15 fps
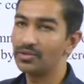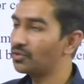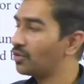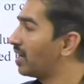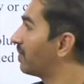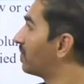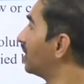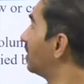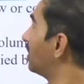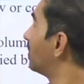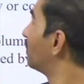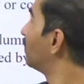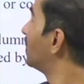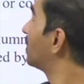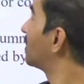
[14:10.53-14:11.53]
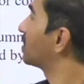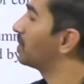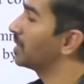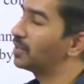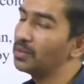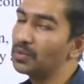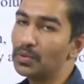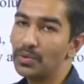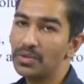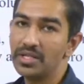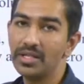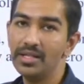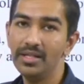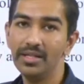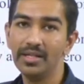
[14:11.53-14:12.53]
So I have written with respect to rows
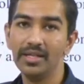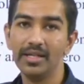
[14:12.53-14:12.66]
here.